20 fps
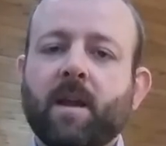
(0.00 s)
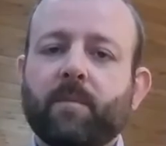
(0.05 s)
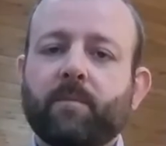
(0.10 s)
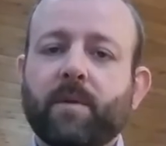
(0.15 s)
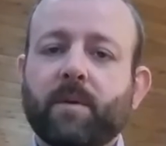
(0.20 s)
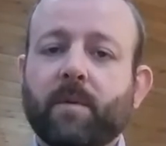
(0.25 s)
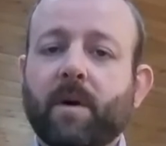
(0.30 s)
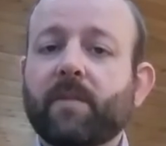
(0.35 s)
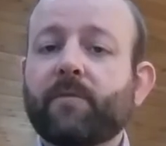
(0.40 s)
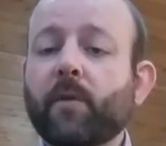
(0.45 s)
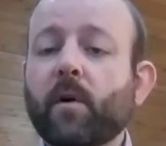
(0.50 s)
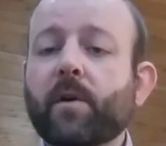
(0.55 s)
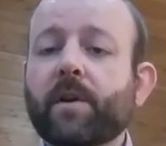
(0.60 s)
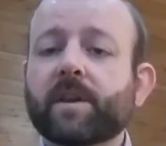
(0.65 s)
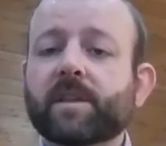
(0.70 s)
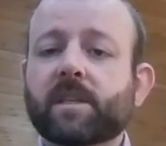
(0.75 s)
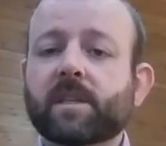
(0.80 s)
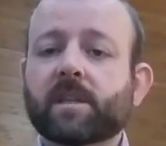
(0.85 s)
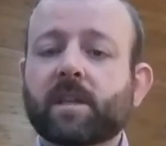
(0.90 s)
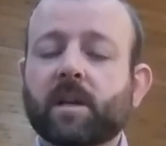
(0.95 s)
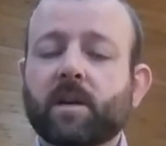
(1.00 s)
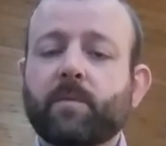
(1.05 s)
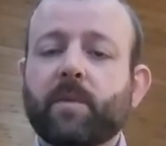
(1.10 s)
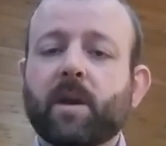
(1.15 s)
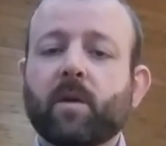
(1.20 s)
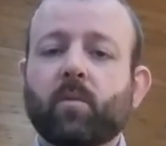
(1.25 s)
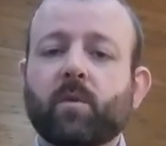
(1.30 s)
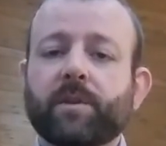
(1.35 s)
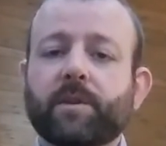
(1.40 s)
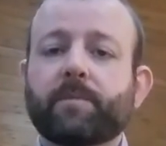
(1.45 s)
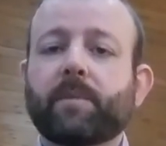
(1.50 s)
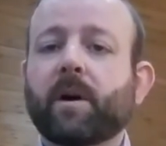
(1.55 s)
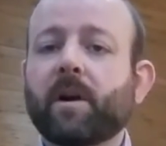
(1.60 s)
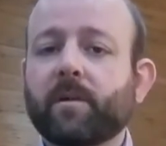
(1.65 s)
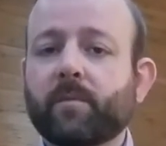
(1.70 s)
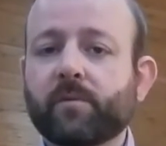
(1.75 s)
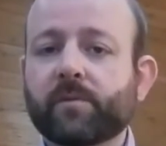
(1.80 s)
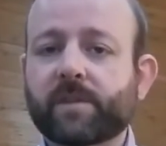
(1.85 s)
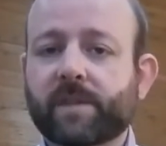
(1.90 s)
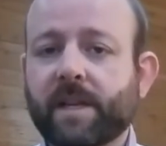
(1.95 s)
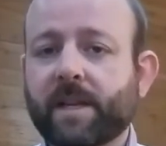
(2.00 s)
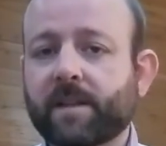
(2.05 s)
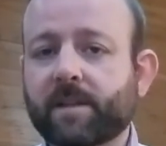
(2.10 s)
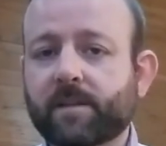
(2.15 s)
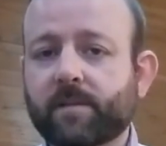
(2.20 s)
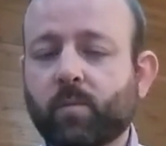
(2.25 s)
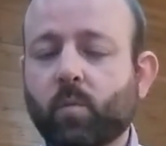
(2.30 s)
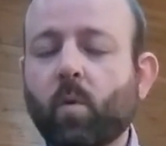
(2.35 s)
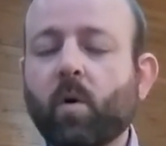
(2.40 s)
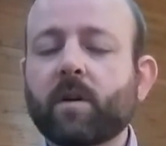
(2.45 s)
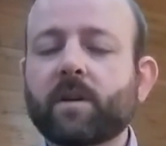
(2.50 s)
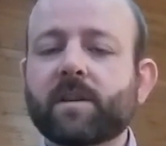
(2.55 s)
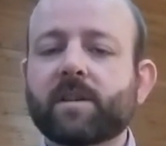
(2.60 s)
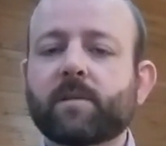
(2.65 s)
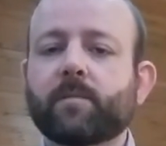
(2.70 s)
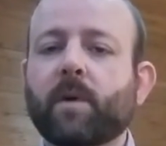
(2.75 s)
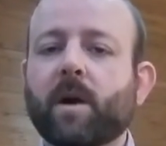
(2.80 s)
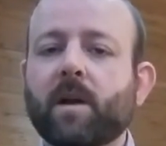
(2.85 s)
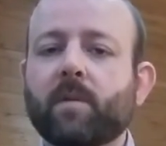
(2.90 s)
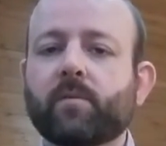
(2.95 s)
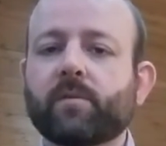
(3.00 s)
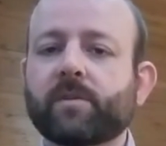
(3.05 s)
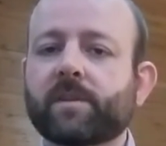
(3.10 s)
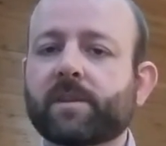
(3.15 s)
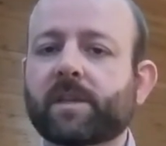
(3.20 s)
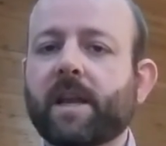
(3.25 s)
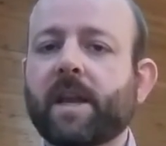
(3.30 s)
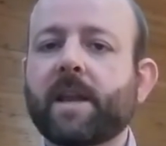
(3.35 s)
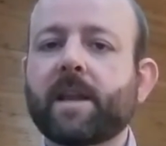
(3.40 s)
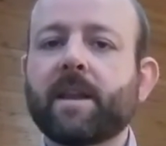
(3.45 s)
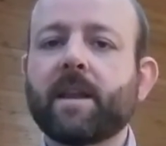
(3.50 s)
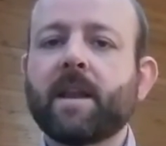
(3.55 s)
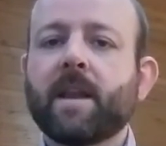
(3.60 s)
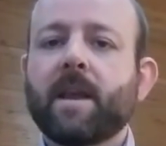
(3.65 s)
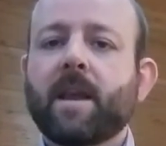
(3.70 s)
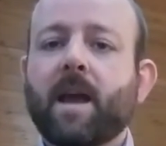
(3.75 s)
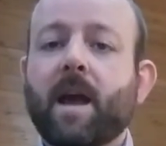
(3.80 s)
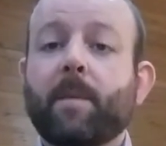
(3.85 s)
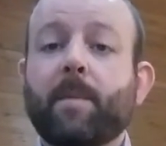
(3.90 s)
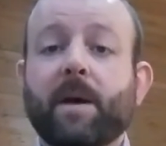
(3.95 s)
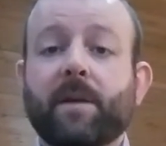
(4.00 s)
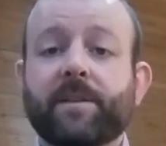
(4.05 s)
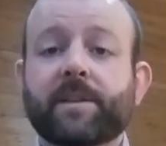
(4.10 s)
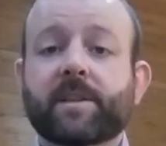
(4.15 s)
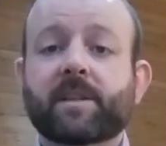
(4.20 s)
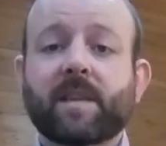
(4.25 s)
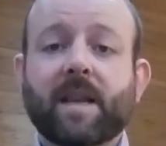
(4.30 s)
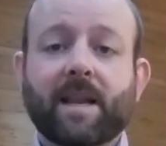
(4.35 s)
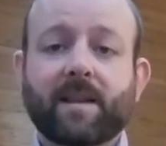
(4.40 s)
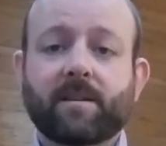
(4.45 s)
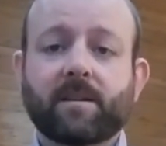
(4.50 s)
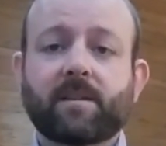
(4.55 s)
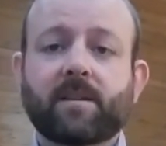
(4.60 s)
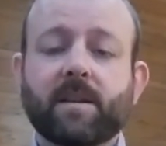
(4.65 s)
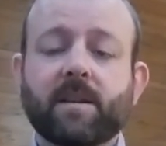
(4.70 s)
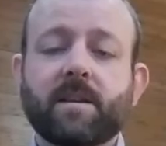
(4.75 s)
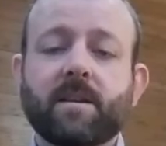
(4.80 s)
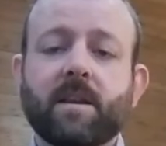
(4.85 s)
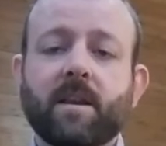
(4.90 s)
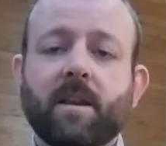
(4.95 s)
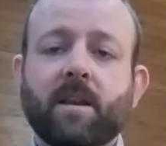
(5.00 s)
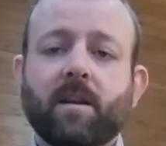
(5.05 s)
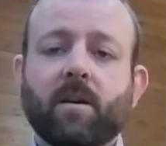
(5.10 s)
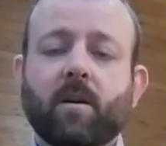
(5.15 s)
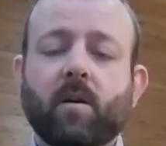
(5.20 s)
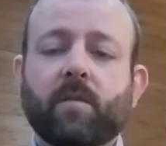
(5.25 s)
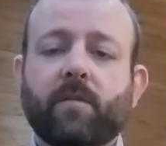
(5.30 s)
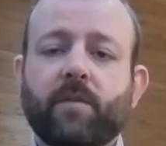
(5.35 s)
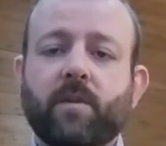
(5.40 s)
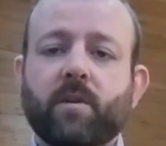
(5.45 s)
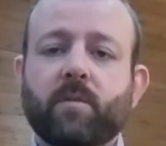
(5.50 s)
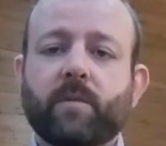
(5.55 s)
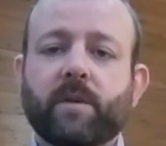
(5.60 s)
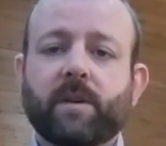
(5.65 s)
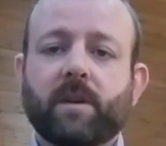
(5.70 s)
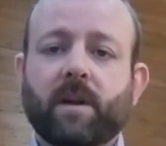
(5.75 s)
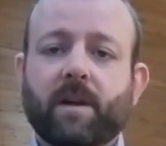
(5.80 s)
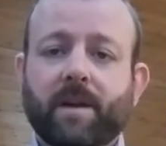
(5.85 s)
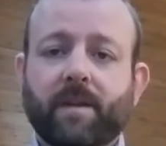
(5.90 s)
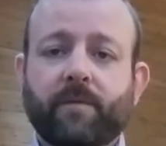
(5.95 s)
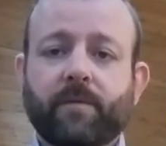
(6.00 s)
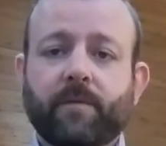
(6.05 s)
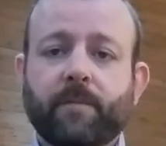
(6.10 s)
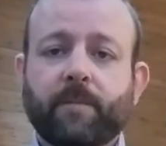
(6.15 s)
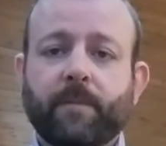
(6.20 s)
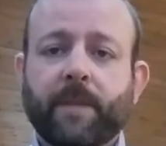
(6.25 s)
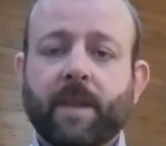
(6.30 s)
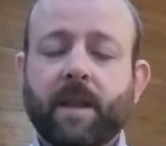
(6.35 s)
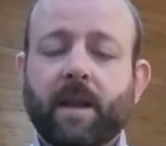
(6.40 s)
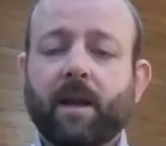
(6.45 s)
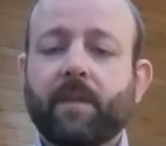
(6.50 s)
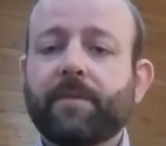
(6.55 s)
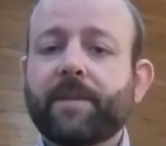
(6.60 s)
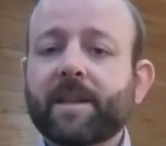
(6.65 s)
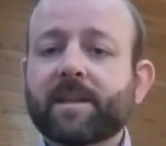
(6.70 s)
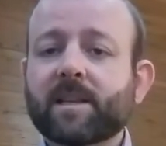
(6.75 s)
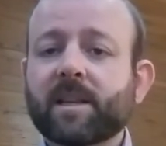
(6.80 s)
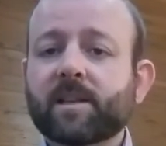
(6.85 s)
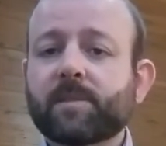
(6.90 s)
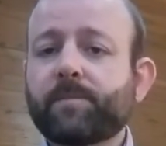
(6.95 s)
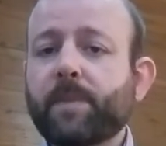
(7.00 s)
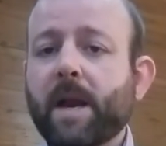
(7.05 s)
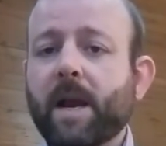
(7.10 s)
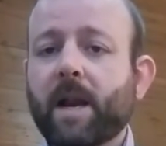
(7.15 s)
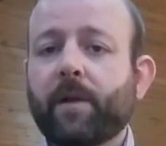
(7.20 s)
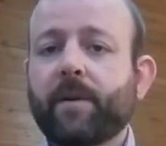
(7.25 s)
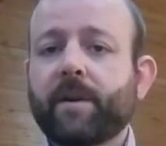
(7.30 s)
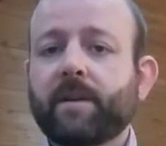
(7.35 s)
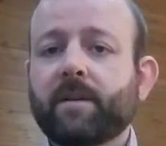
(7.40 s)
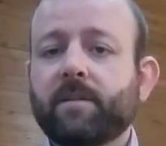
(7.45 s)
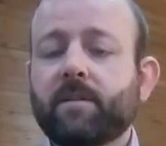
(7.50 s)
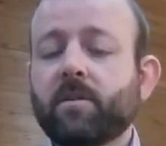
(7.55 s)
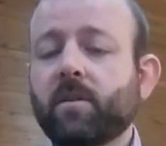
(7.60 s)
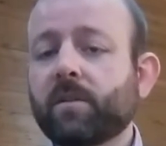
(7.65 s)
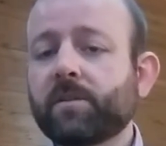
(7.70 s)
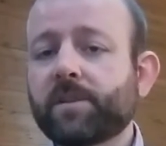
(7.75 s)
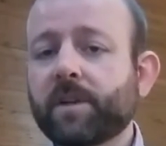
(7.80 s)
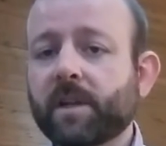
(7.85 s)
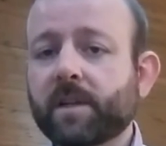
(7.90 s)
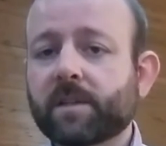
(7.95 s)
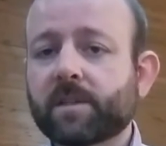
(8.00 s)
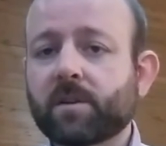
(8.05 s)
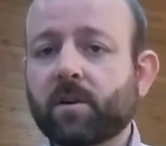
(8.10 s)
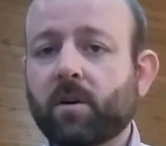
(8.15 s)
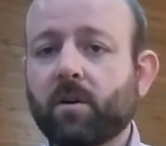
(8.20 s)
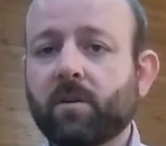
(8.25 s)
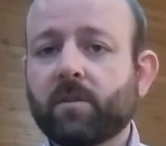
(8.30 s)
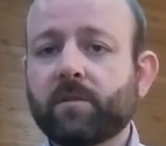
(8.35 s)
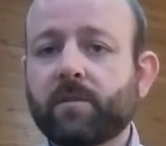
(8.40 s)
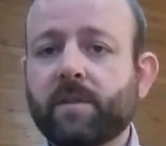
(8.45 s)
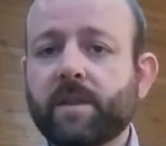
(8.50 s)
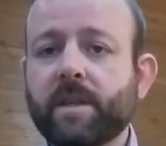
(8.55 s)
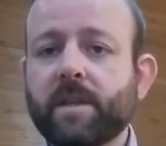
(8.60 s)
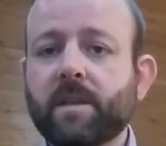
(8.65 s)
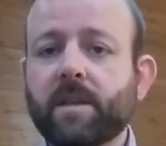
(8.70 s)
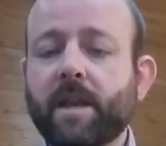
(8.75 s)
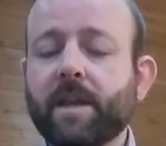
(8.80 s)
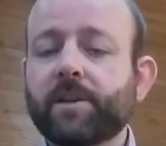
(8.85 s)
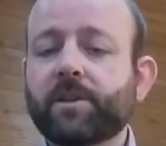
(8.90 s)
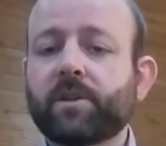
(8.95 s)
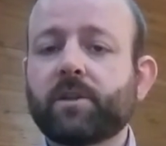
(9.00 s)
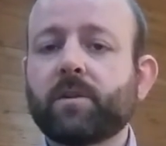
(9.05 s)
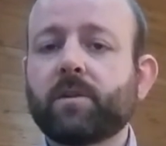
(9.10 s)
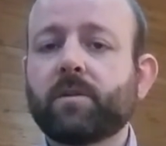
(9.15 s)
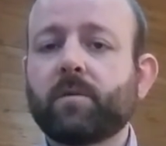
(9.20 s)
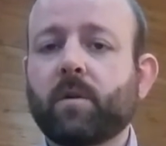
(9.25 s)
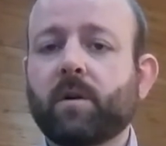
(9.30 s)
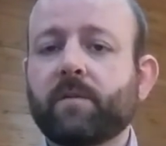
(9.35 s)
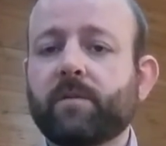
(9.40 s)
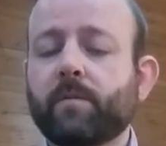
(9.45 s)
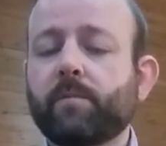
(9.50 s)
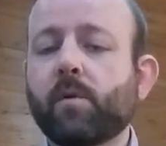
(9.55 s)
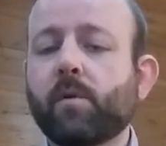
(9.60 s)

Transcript: But my focus is going to be on what the Bible says. What does the Bible say about the sanctity of human life? And this has bearing not just on the issue of